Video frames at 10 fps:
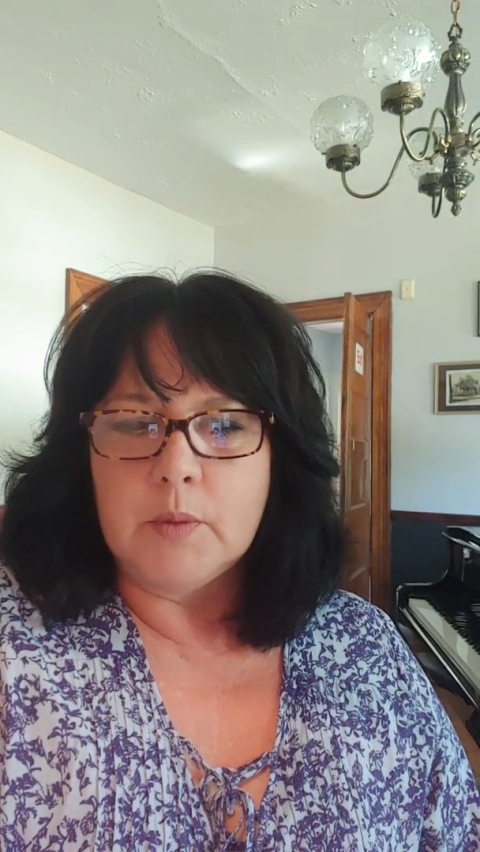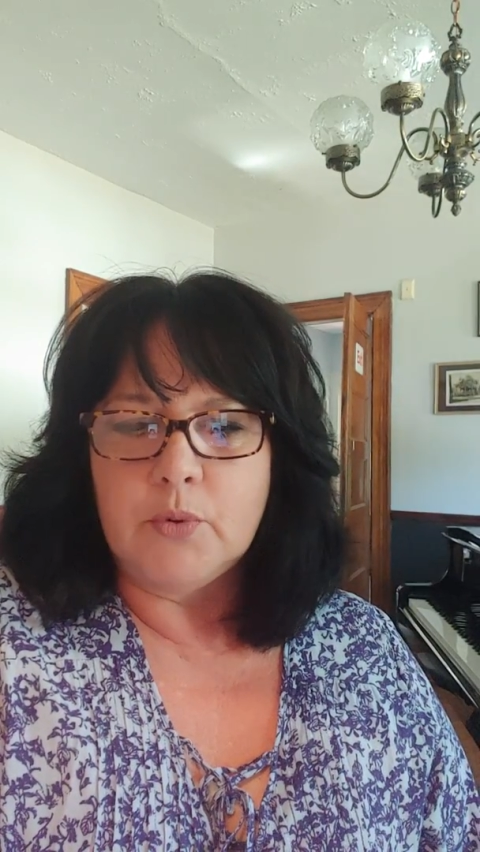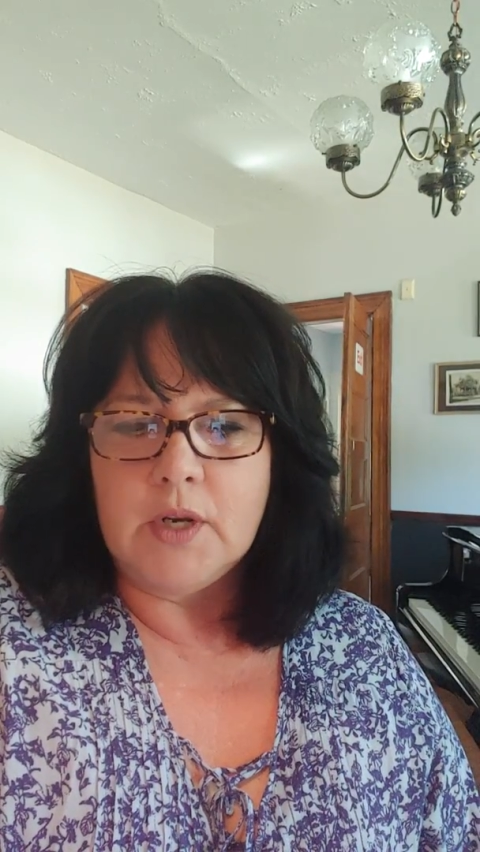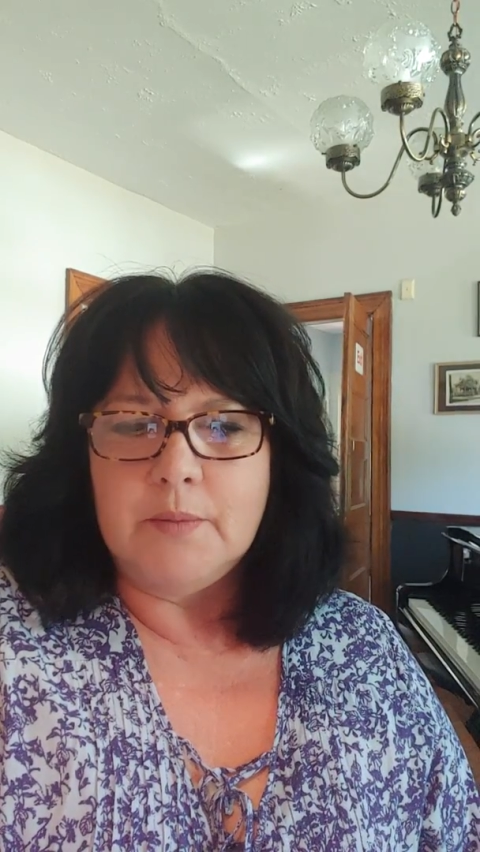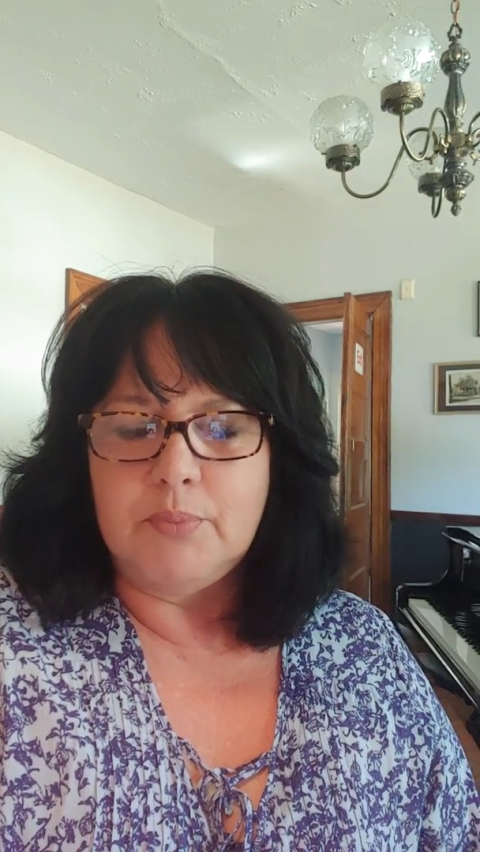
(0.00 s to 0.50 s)

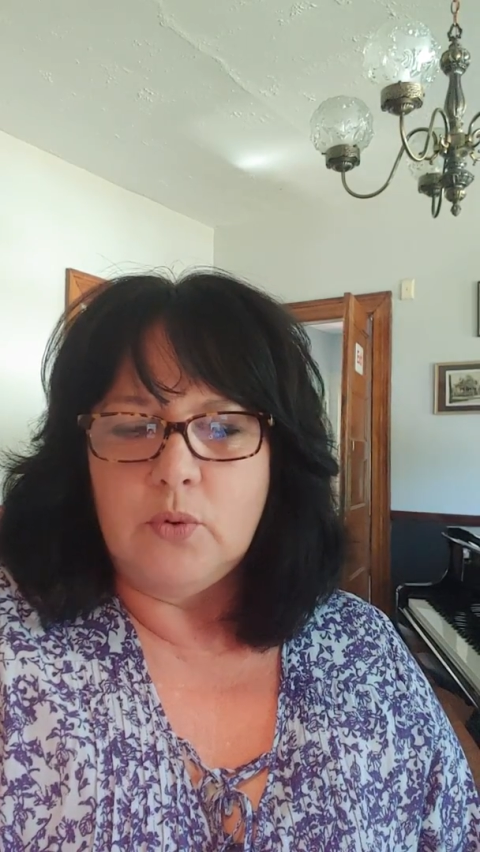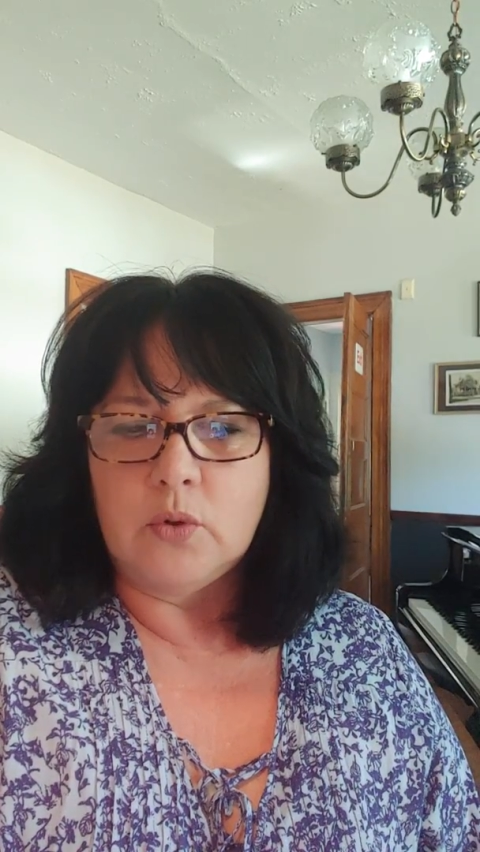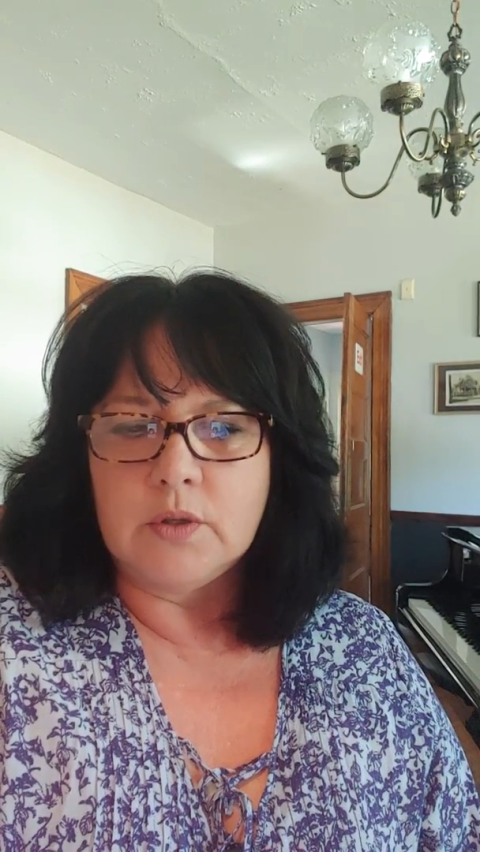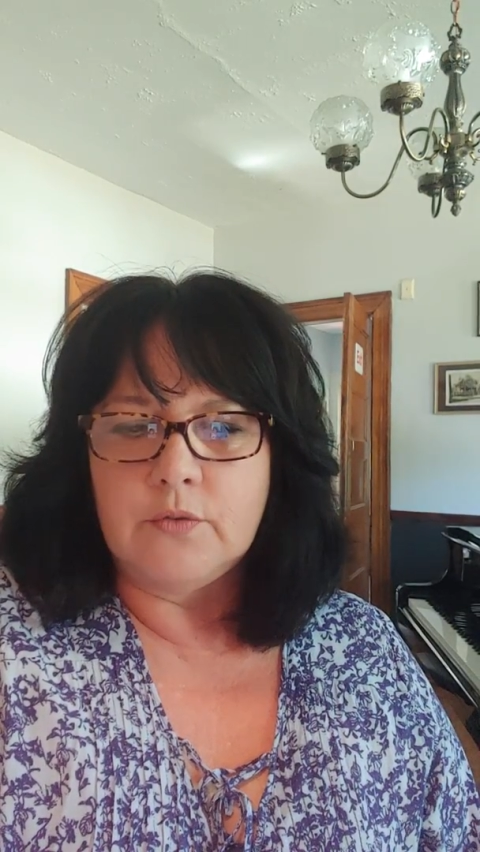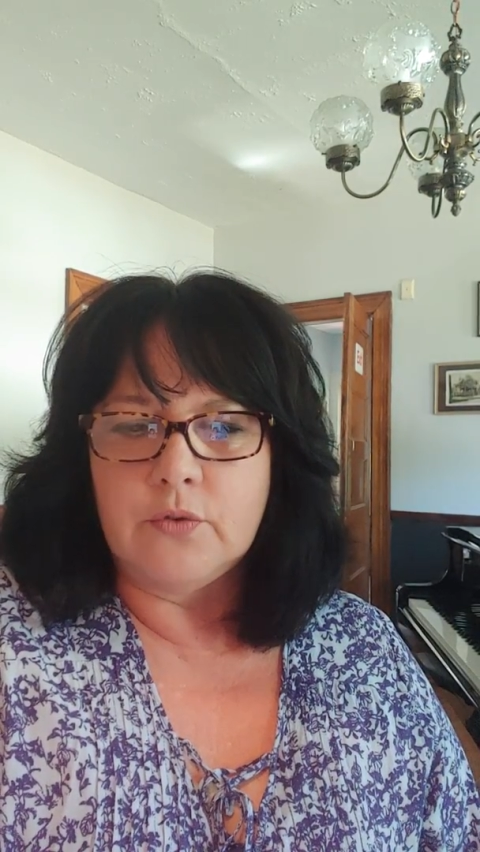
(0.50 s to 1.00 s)
pretty
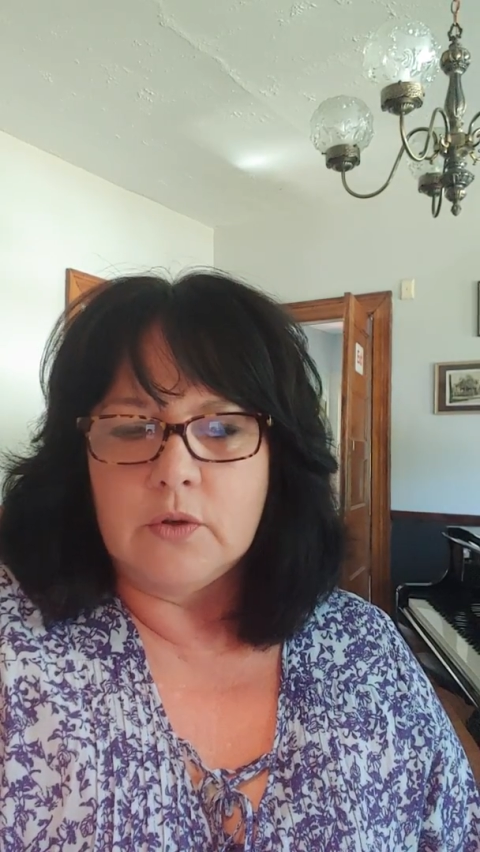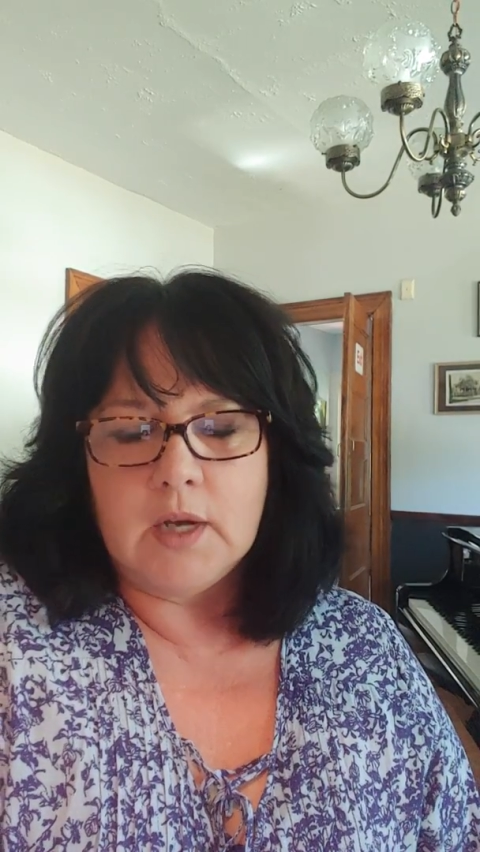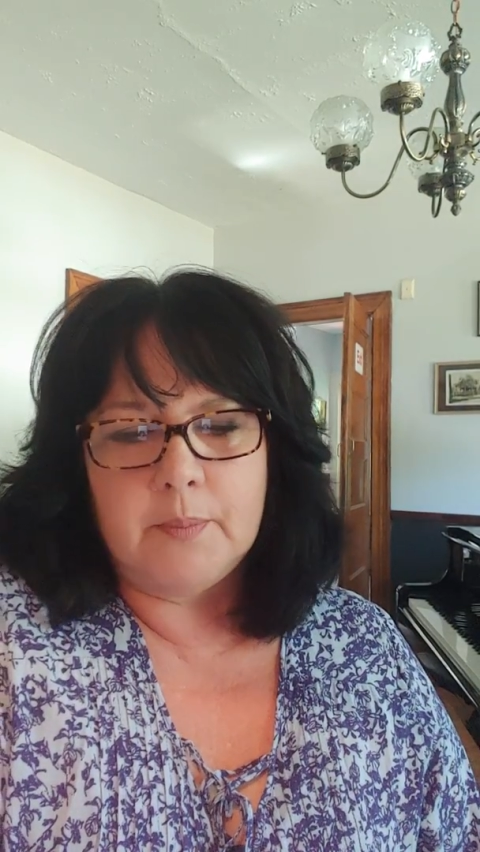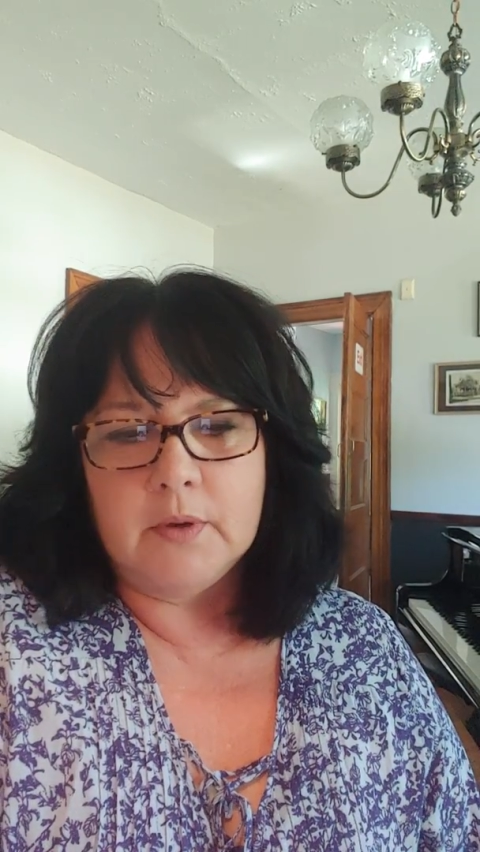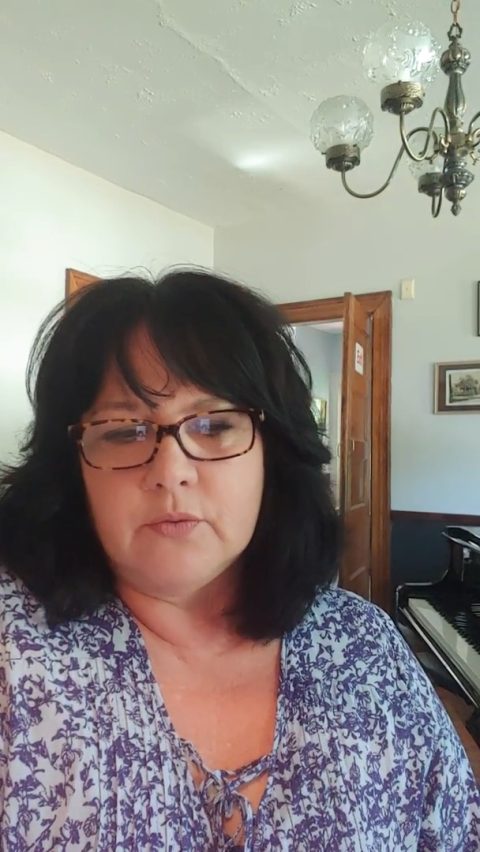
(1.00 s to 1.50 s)
important for a
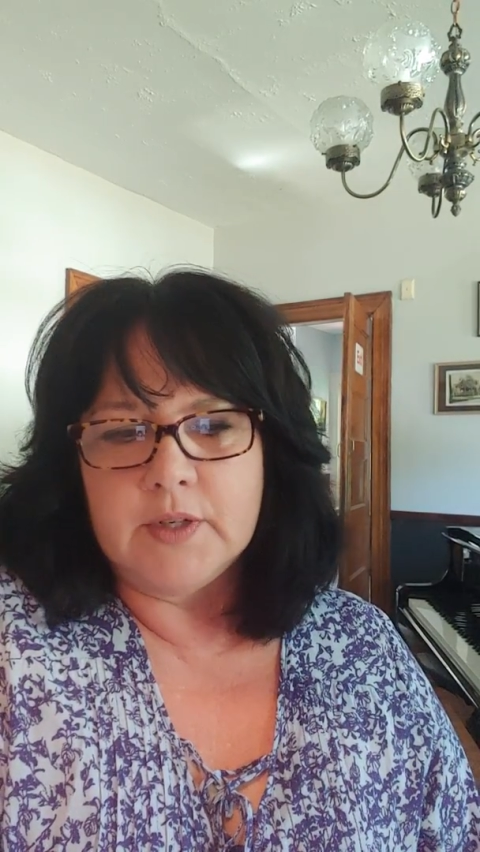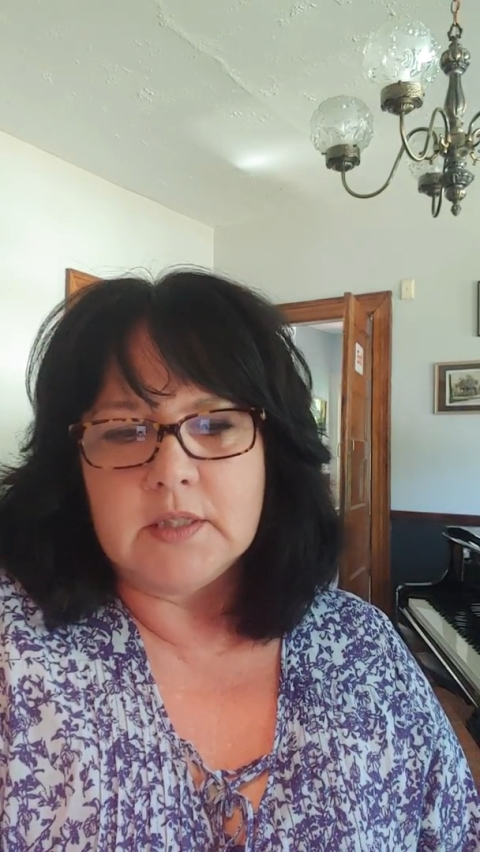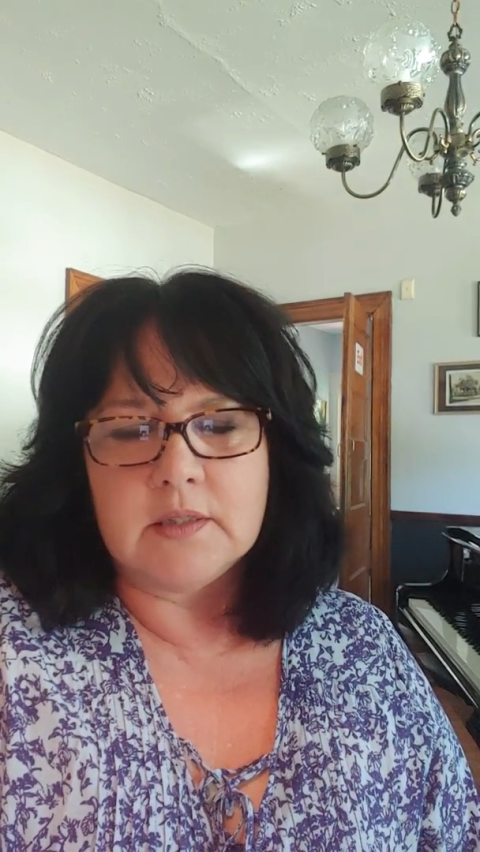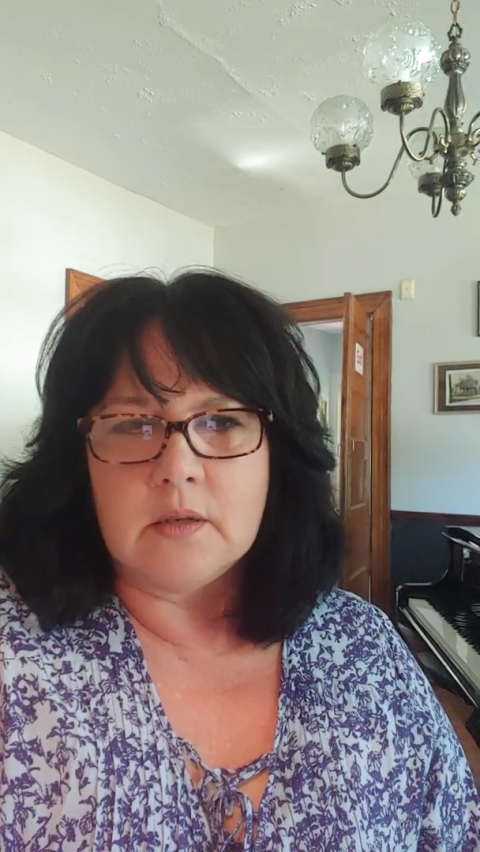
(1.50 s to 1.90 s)
couple of reasons.